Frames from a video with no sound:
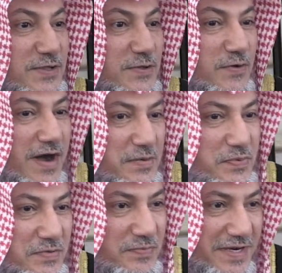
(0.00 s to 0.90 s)
You are
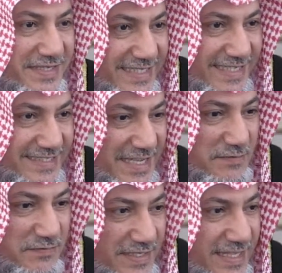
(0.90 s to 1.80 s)
preparing it.
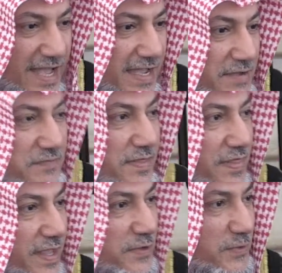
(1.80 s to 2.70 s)

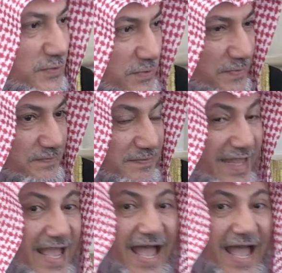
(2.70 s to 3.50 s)
Everything you do.